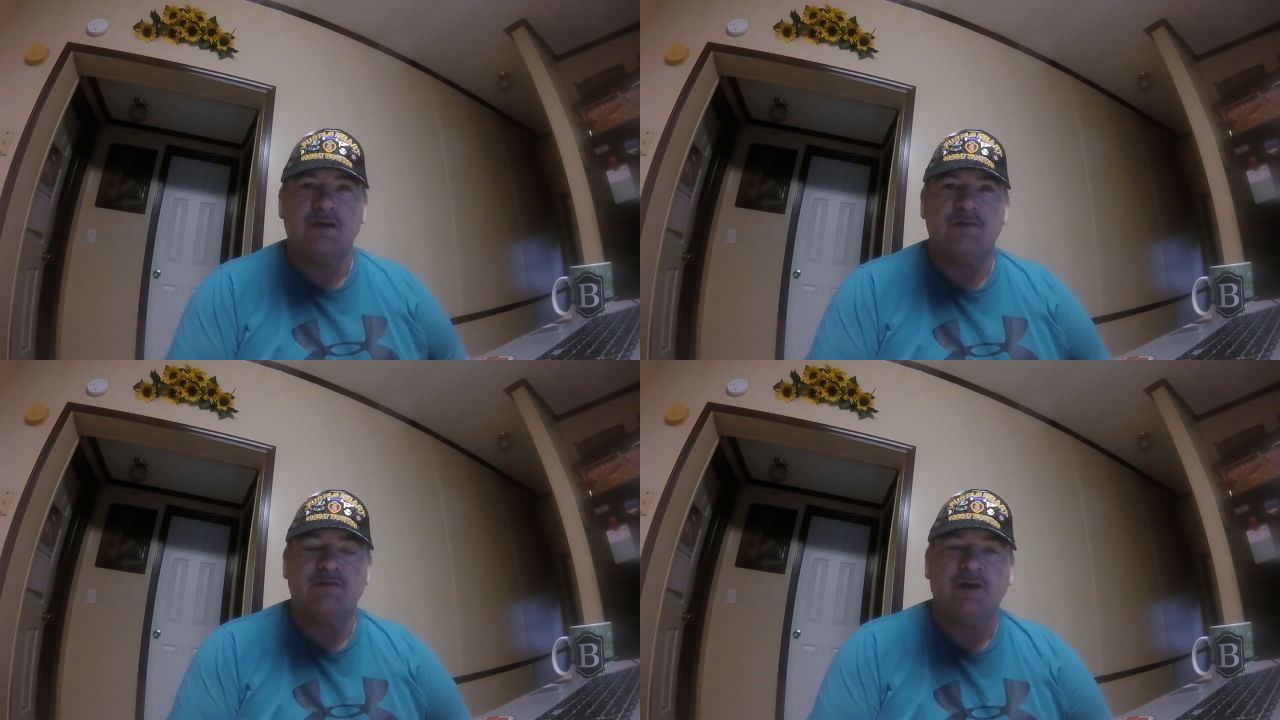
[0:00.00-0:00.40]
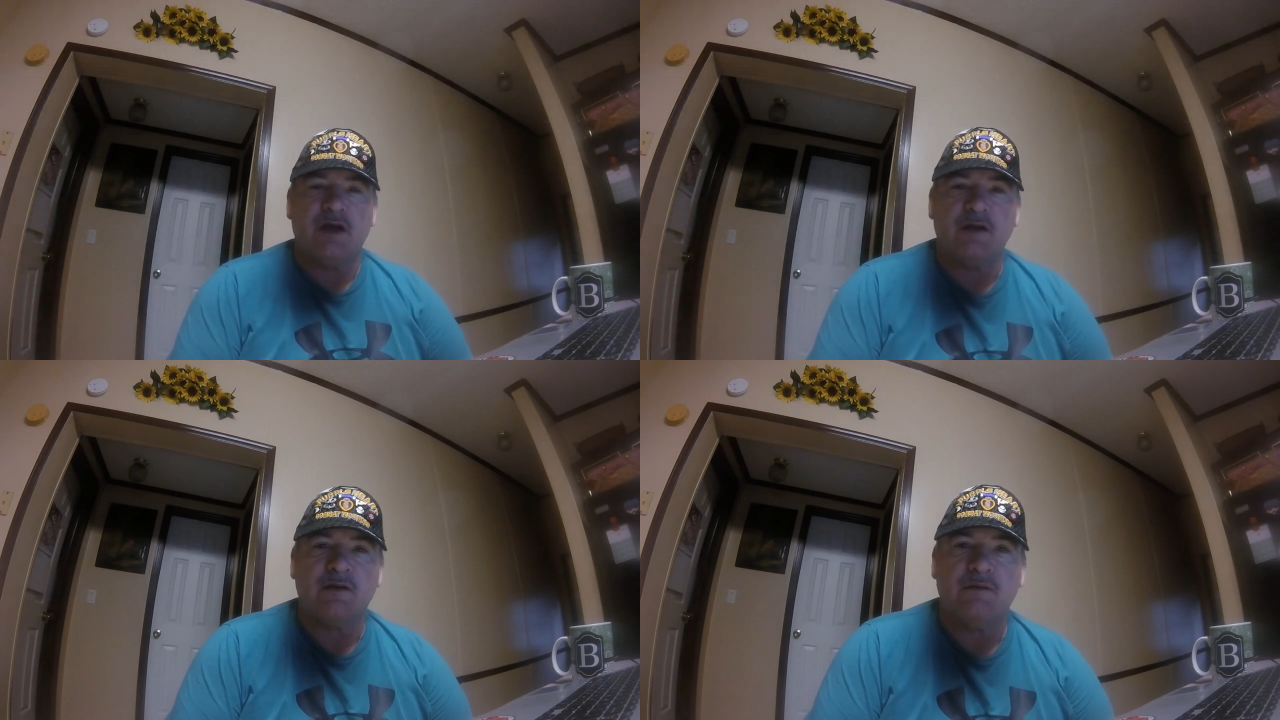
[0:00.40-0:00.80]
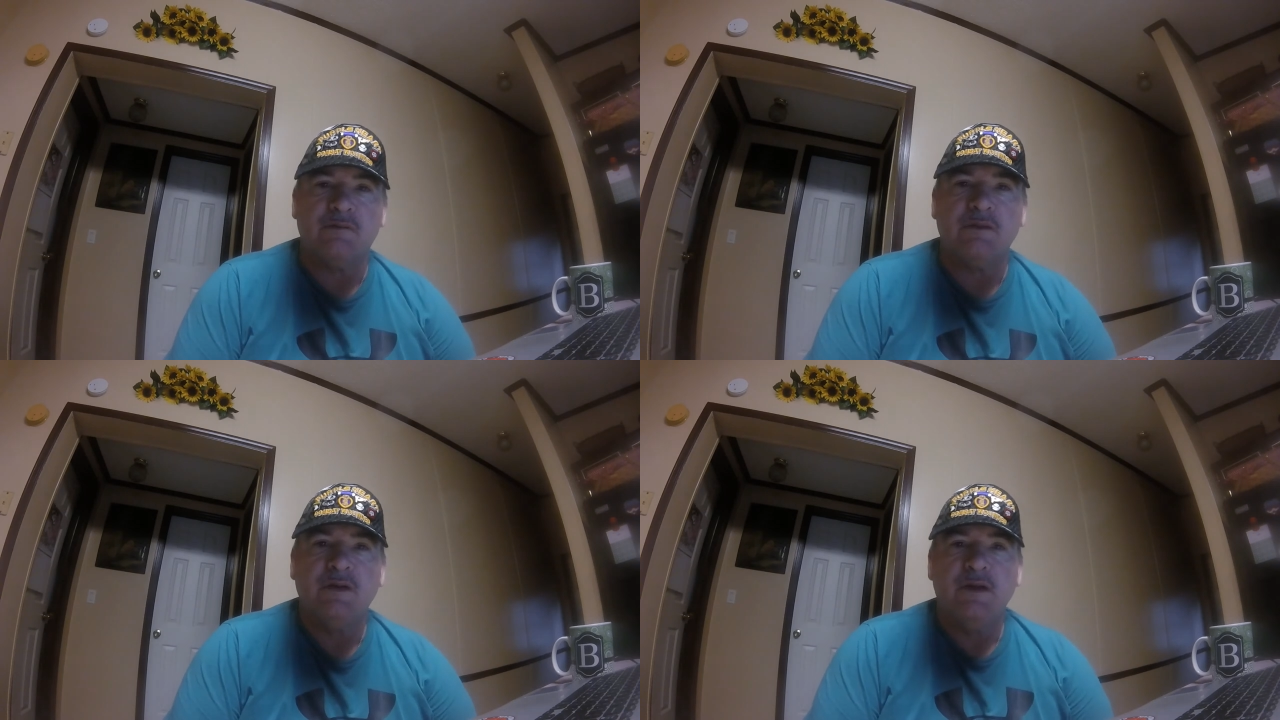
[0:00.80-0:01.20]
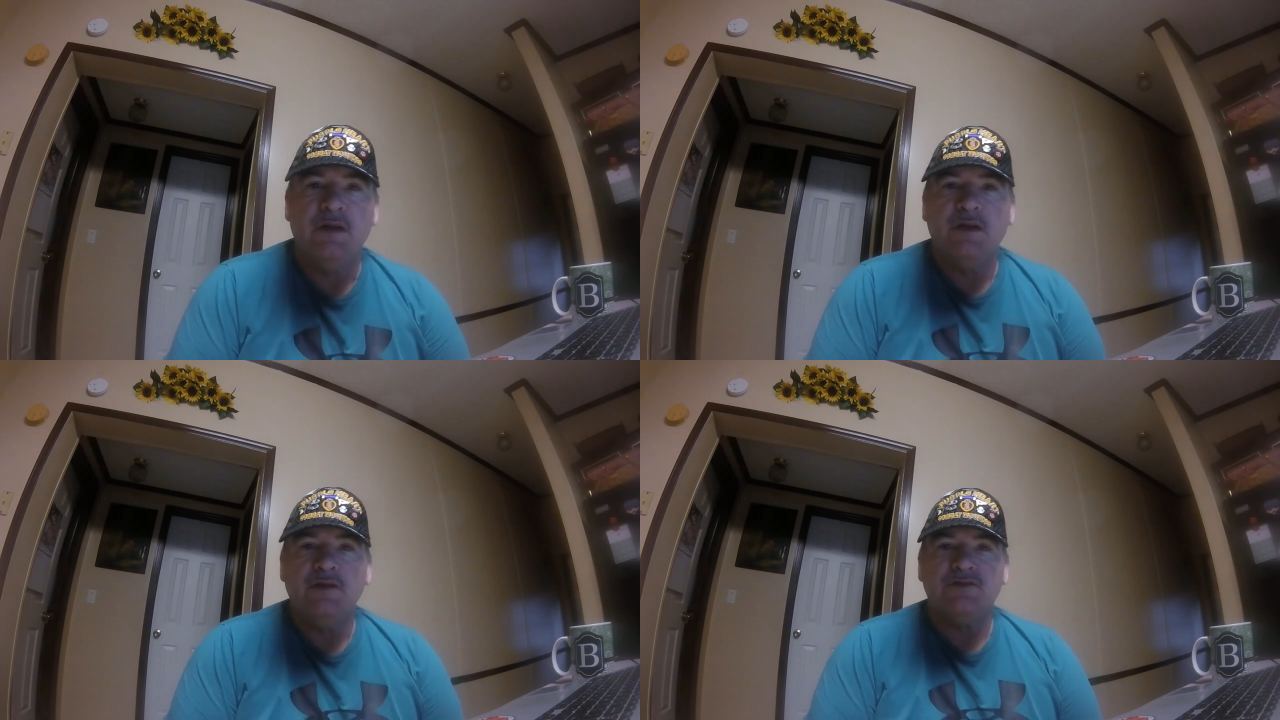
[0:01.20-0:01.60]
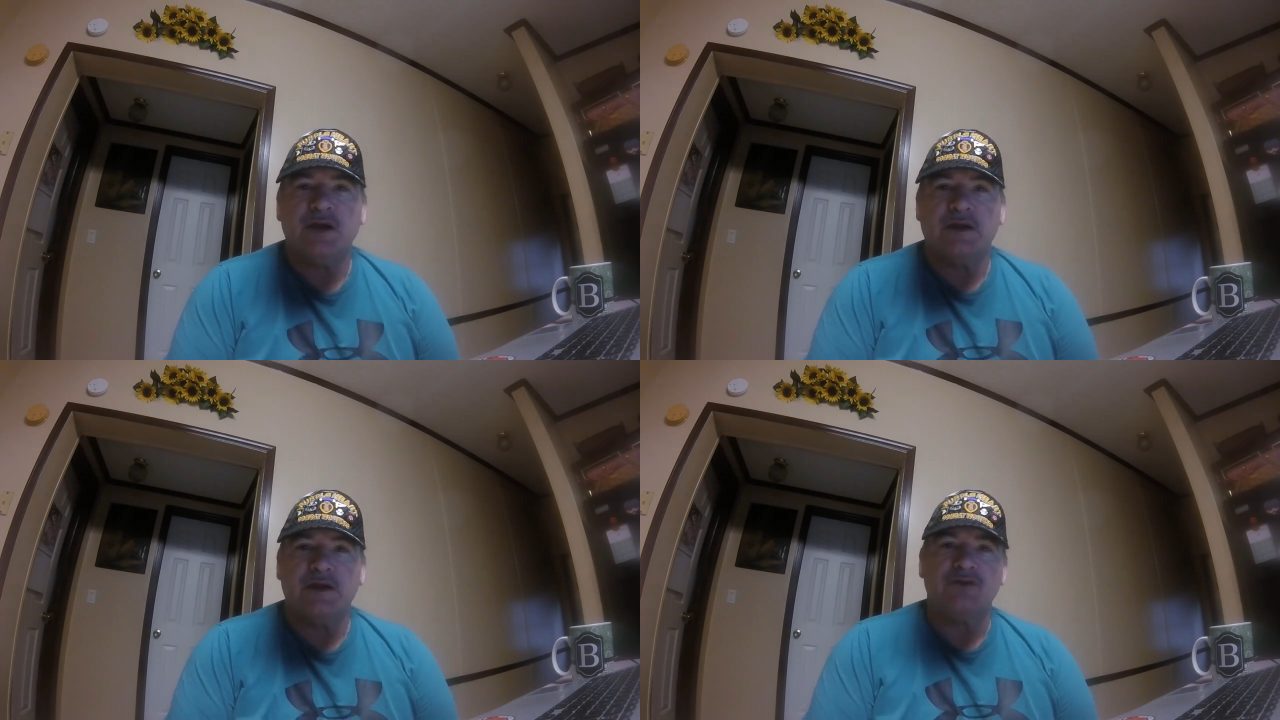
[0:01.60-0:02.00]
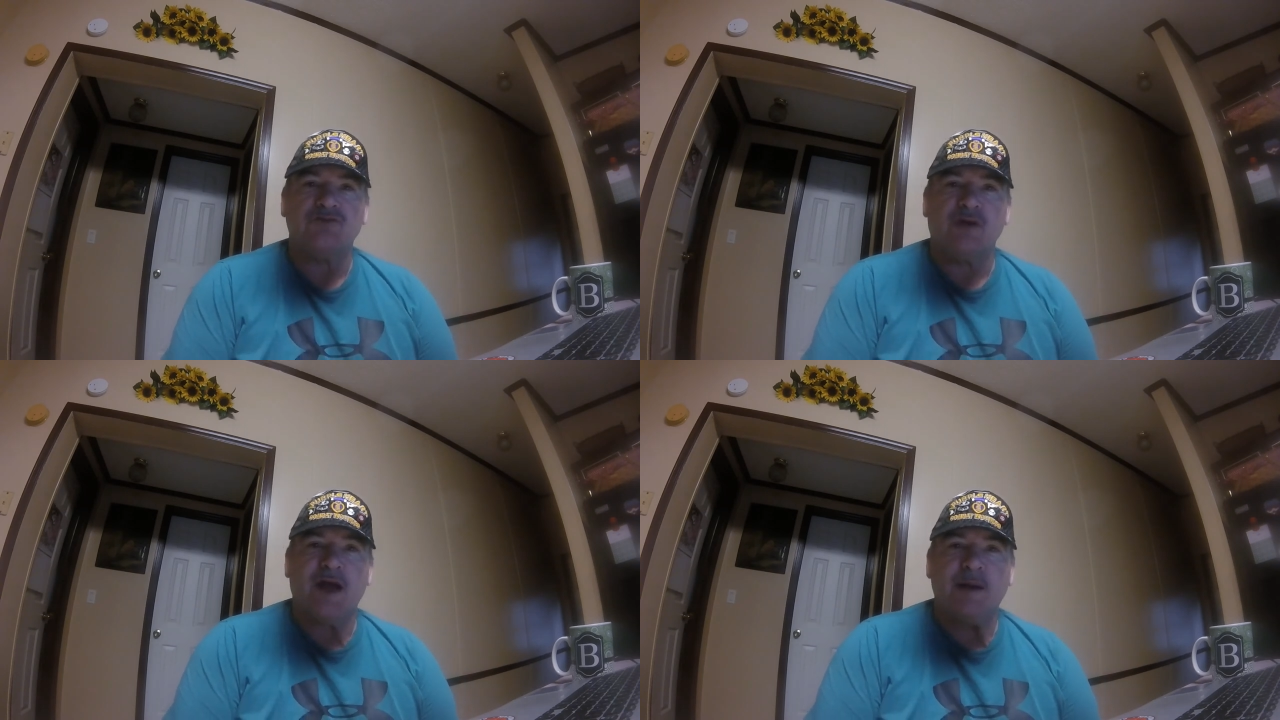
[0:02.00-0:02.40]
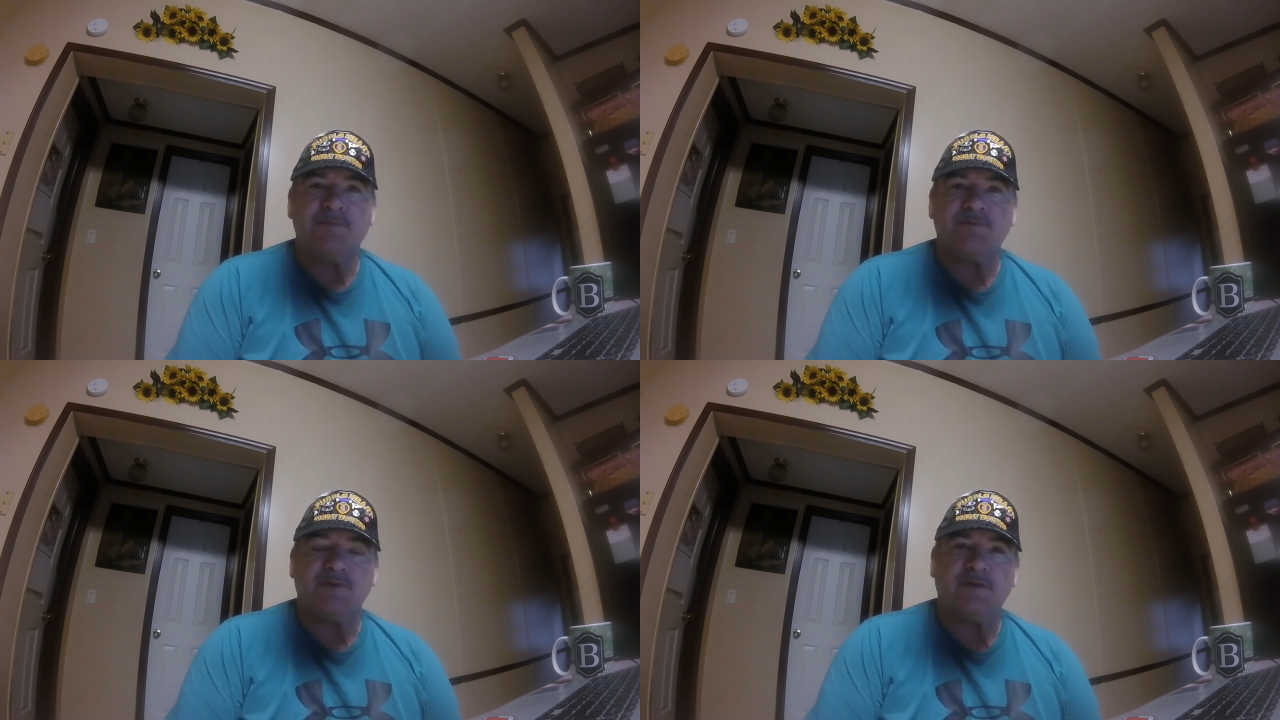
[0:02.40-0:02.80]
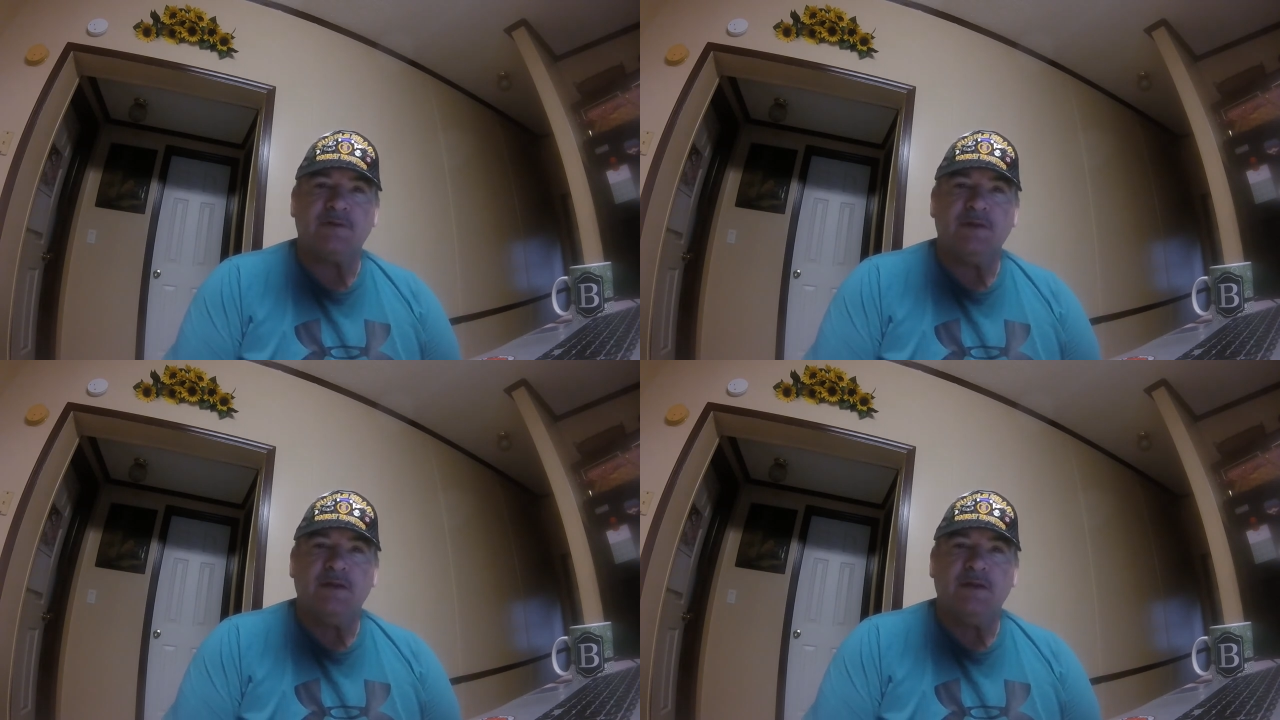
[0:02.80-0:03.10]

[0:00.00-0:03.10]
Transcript: or I go checking traps, or